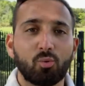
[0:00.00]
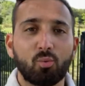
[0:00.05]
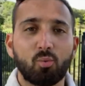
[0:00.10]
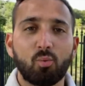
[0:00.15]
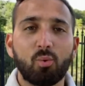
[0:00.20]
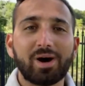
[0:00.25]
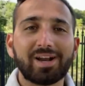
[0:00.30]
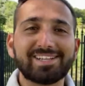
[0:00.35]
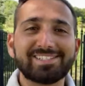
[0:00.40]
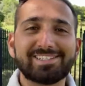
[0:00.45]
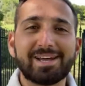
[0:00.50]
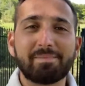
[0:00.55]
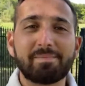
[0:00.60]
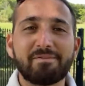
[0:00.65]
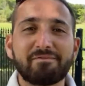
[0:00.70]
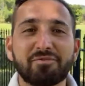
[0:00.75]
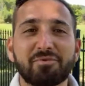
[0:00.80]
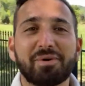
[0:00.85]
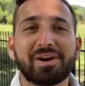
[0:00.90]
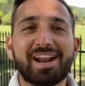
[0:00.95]
What is up,
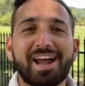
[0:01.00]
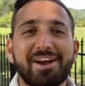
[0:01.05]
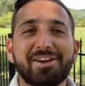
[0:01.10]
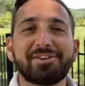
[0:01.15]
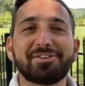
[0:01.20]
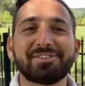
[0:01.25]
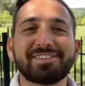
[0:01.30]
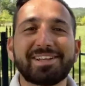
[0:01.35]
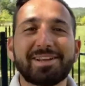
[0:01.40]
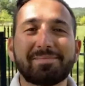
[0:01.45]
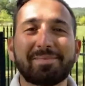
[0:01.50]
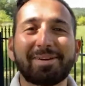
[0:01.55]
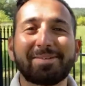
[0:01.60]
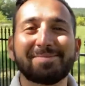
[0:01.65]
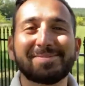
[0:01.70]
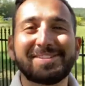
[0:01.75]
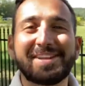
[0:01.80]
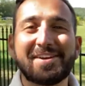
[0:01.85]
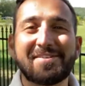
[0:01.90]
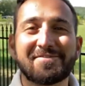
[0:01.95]
everyone? How are you doing today? My name
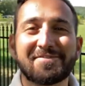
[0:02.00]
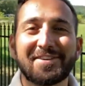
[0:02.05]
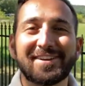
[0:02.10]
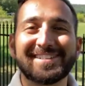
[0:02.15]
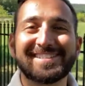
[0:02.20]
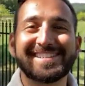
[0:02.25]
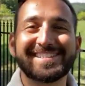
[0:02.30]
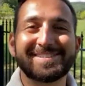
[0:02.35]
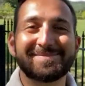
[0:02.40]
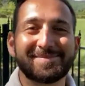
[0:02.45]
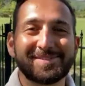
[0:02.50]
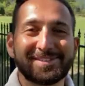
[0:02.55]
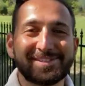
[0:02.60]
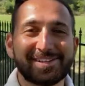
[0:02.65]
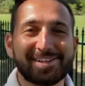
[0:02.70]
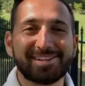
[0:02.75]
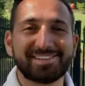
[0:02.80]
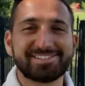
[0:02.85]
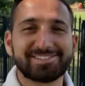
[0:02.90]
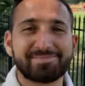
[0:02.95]
is Daniel Francis. I'm just in
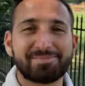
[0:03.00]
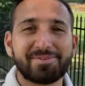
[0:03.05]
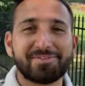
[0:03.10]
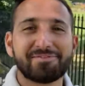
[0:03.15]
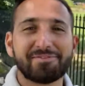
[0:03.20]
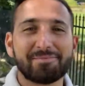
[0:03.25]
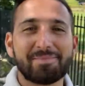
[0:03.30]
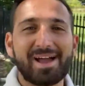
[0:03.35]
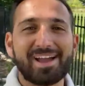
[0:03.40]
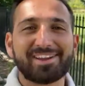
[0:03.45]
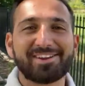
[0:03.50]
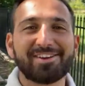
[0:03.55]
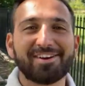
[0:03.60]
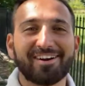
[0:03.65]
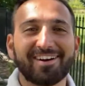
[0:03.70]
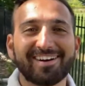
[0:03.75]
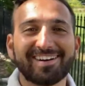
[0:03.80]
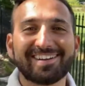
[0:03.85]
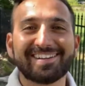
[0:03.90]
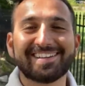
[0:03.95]
this beautiful
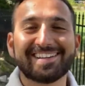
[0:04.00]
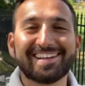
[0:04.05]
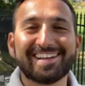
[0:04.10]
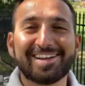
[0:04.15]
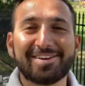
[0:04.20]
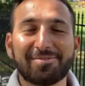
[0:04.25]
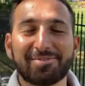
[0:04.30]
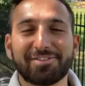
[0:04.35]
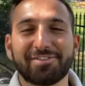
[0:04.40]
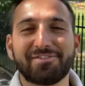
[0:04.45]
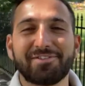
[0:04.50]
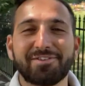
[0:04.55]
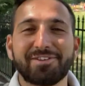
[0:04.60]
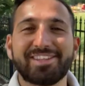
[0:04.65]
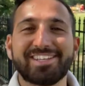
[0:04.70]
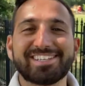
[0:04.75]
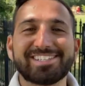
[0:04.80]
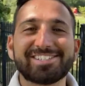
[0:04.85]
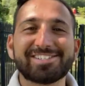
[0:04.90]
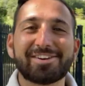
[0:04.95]
backyard with a view of
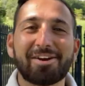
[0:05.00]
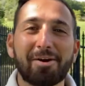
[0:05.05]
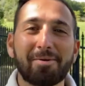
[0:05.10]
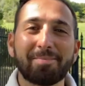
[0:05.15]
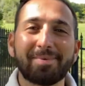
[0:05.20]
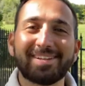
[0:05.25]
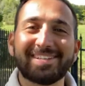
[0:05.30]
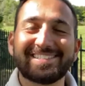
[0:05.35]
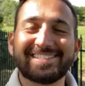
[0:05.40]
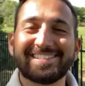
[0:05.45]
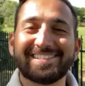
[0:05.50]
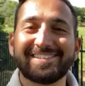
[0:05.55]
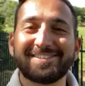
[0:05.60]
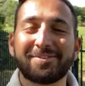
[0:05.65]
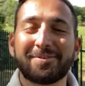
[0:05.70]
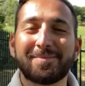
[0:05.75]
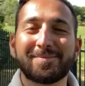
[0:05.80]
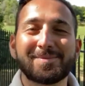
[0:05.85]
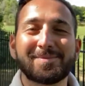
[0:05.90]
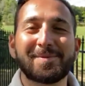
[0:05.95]
the escarpment in
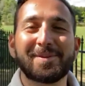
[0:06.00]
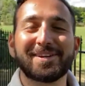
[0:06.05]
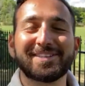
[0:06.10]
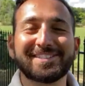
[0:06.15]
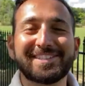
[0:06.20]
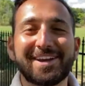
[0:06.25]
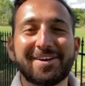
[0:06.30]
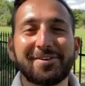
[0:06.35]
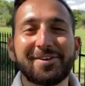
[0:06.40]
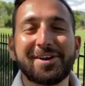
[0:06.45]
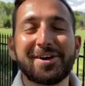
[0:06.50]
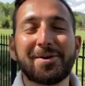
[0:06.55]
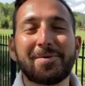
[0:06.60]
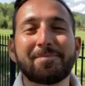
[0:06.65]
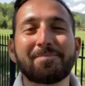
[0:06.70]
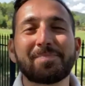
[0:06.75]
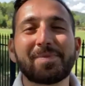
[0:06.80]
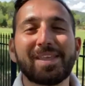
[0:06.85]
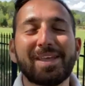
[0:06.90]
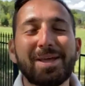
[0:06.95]
Grimsby, Ontario.
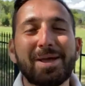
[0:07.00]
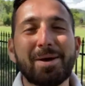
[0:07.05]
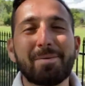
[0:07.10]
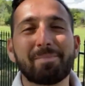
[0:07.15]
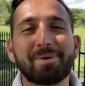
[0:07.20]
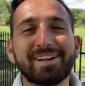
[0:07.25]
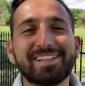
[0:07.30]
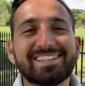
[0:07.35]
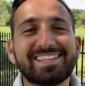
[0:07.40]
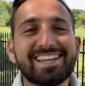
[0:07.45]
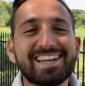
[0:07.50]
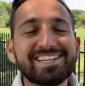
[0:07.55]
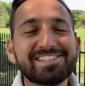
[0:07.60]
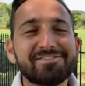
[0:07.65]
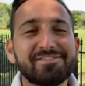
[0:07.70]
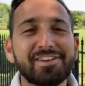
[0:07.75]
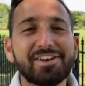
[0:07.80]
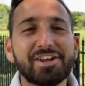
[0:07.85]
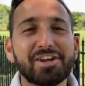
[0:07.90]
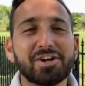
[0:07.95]
But in today's
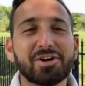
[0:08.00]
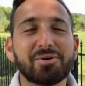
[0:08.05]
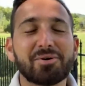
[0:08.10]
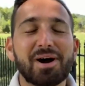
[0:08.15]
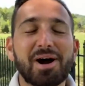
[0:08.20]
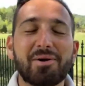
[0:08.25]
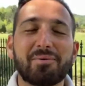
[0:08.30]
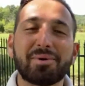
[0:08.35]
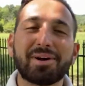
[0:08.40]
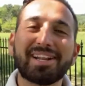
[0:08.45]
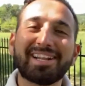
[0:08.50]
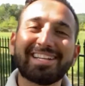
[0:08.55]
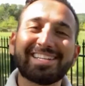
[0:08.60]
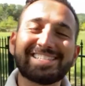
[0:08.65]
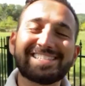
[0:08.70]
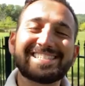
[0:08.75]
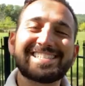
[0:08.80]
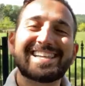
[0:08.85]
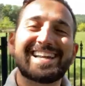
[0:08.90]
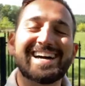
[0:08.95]
video, I want to
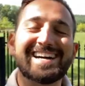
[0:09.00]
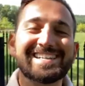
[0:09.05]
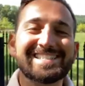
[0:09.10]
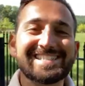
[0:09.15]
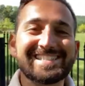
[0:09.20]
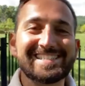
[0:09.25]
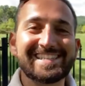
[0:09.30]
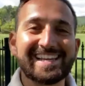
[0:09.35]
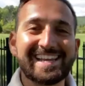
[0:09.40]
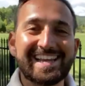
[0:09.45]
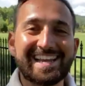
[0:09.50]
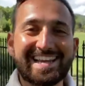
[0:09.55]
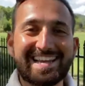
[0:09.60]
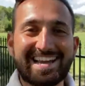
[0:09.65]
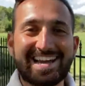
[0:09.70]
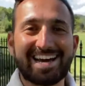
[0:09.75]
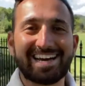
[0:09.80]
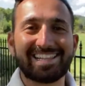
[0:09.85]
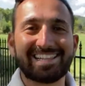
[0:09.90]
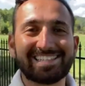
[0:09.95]
discuss
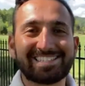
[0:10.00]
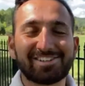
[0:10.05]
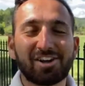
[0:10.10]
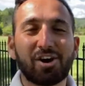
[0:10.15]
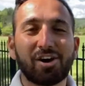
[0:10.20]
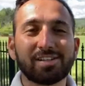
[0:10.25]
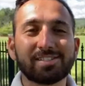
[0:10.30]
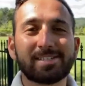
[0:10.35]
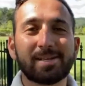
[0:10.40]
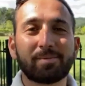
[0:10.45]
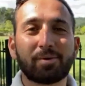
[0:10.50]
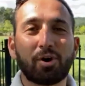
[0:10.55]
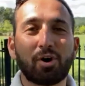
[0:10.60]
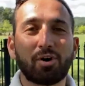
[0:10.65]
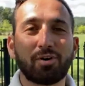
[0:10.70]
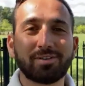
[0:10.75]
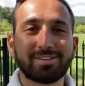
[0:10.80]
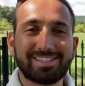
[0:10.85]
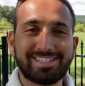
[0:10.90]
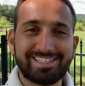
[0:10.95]
this concept
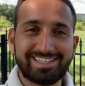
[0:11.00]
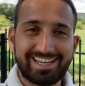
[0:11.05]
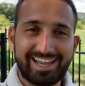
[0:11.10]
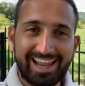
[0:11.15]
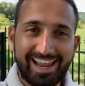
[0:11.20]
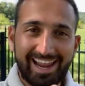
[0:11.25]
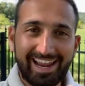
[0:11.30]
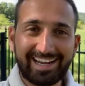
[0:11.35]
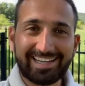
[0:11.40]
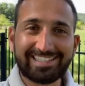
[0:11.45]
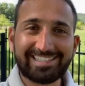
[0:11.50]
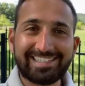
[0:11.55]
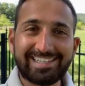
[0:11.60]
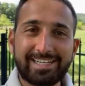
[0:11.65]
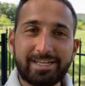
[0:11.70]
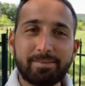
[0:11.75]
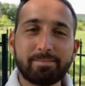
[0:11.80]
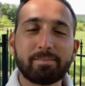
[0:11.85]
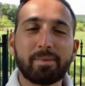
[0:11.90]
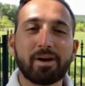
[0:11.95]
called the
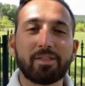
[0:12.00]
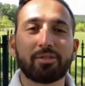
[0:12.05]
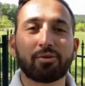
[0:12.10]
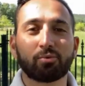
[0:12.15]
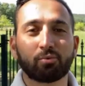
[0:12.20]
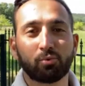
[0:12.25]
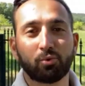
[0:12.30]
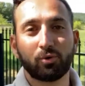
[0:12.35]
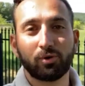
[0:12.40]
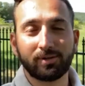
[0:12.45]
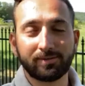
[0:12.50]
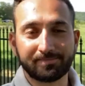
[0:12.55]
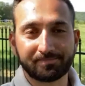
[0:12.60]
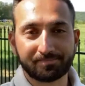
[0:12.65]
18-month rule.